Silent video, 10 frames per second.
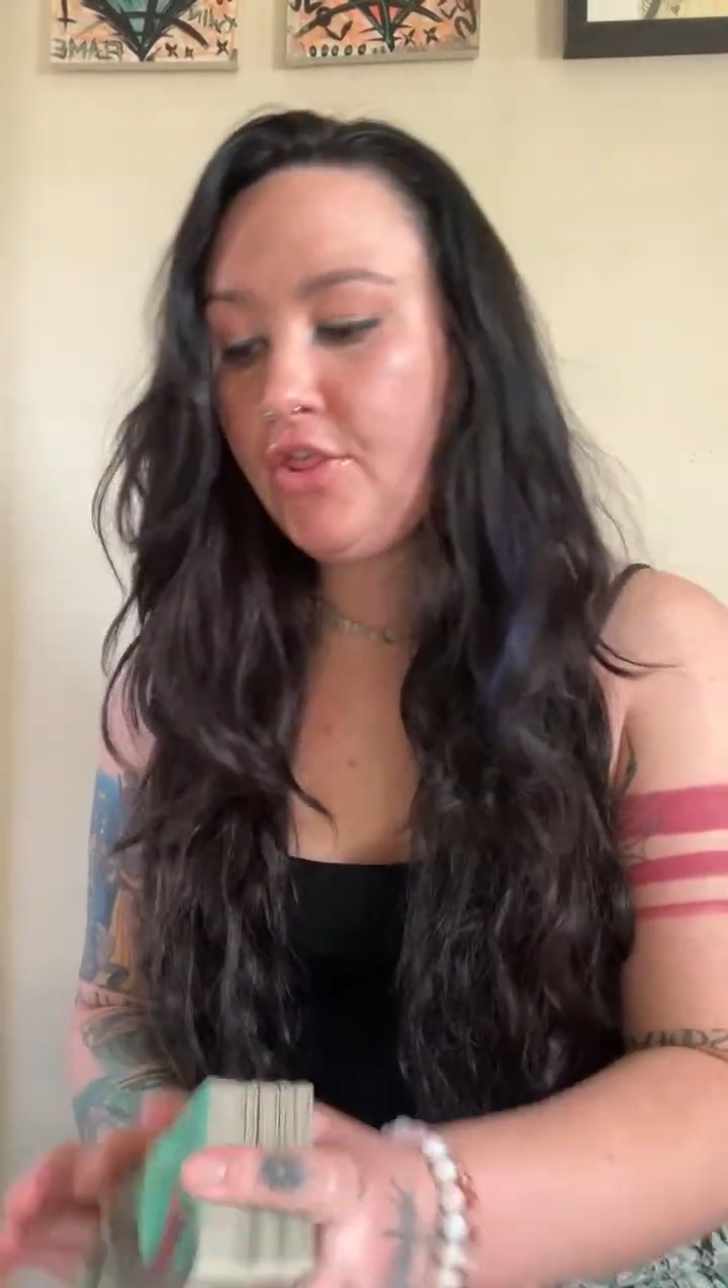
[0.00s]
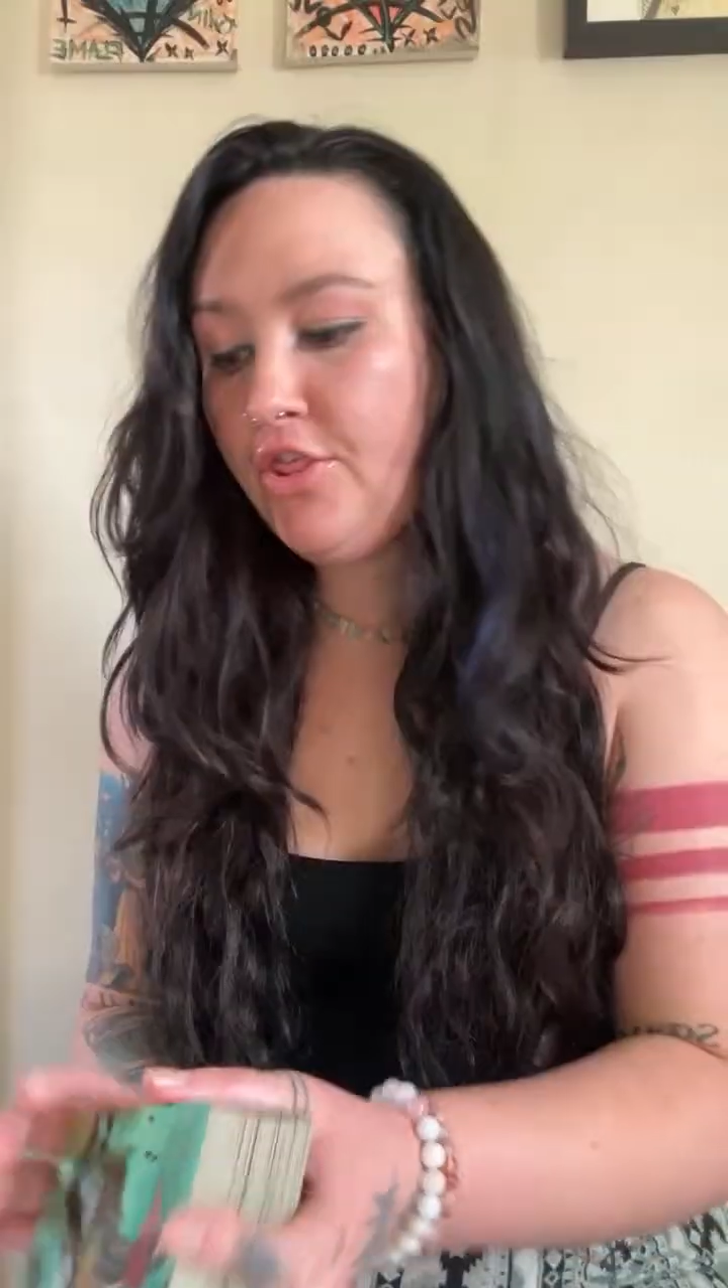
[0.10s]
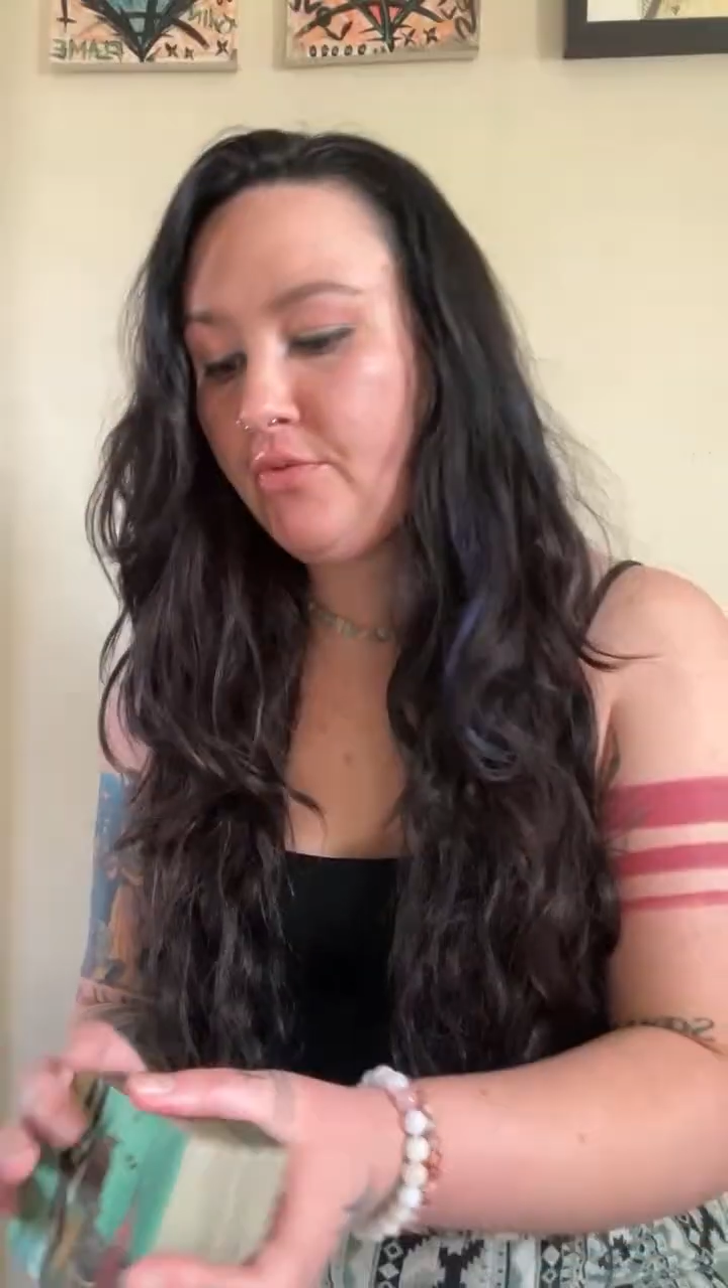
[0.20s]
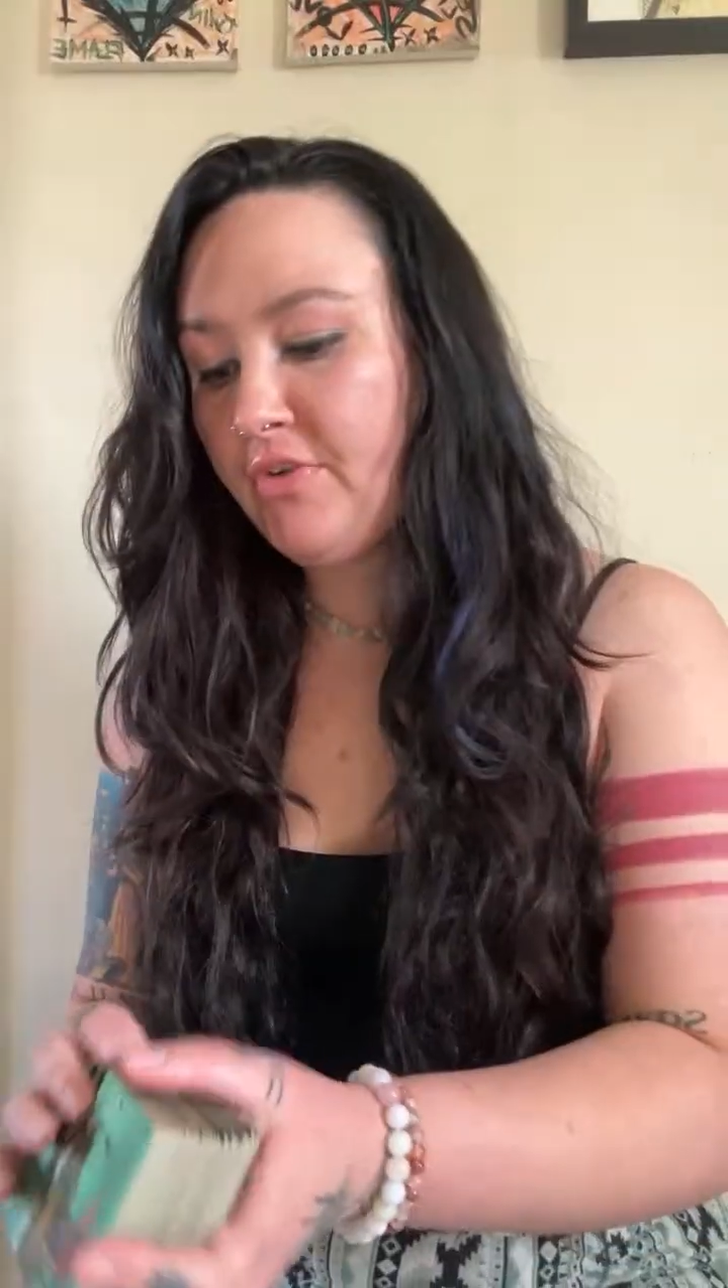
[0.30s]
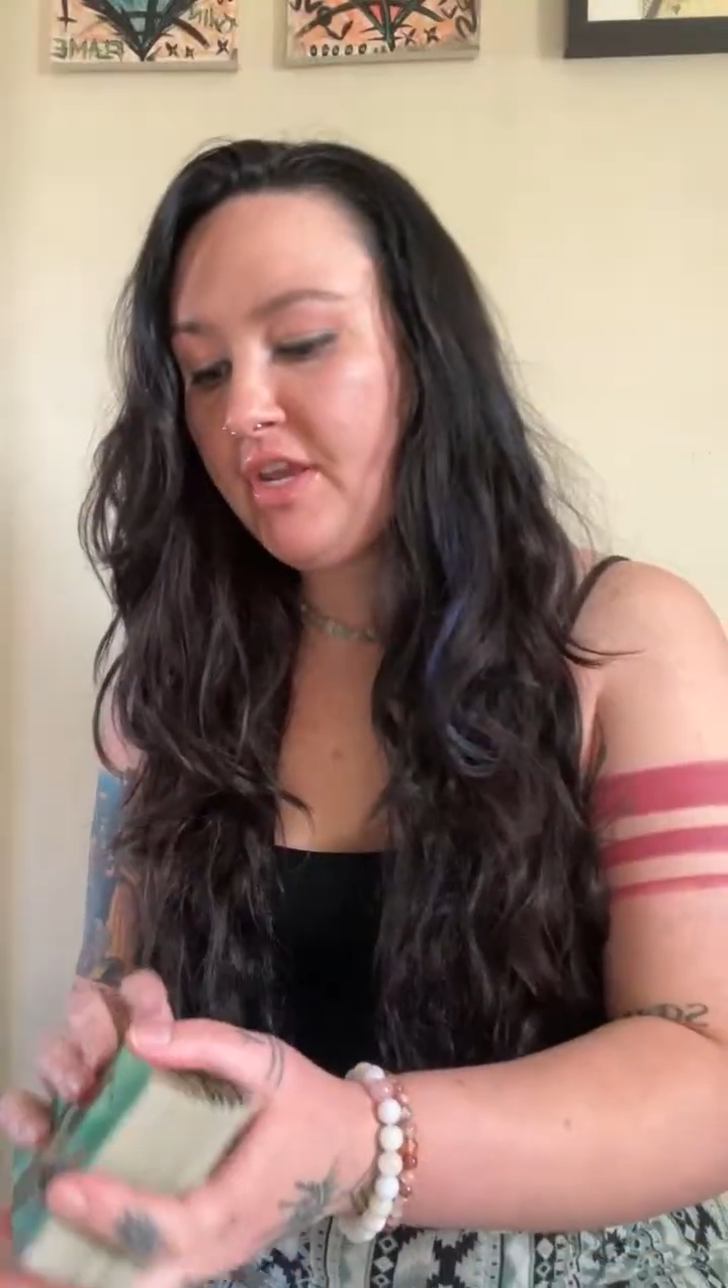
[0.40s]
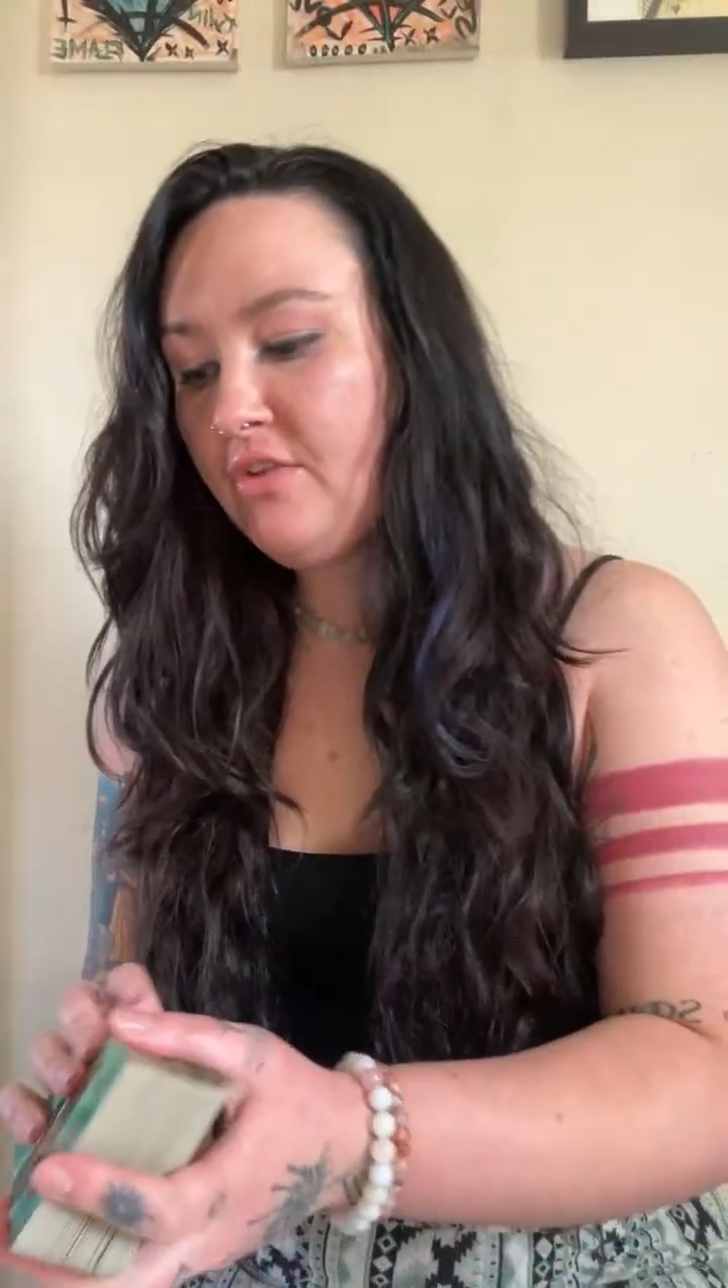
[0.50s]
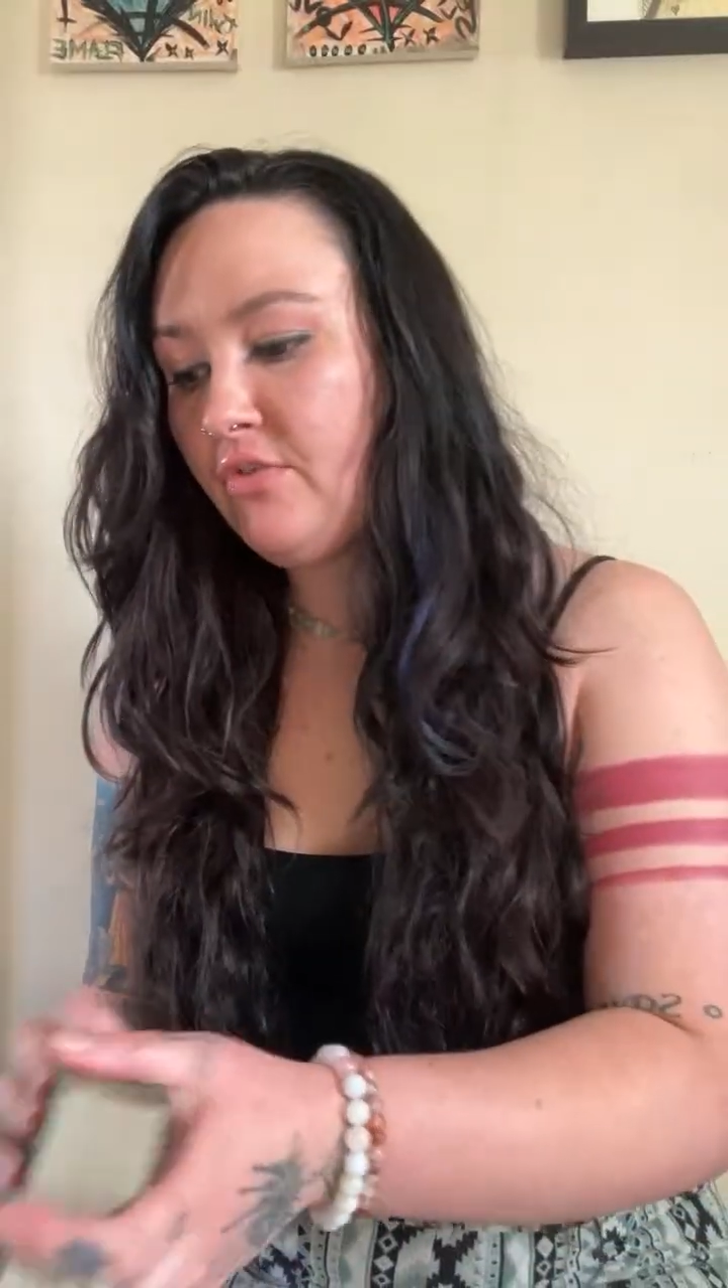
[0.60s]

3